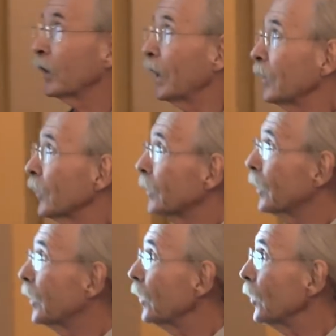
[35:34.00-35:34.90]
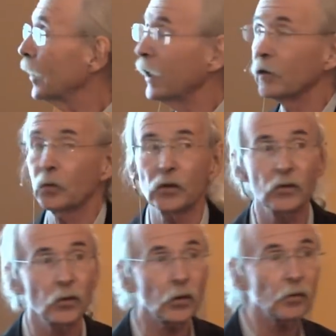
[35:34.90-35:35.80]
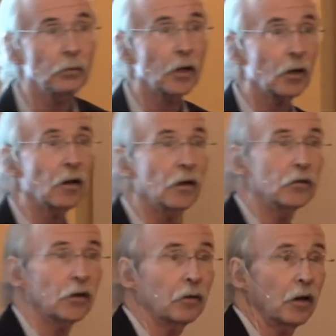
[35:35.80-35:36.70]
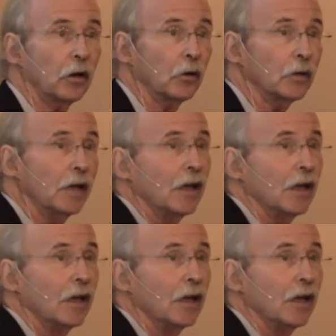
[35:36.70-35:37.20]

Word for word: an age like the Gilded Age, which sort of parallels our own,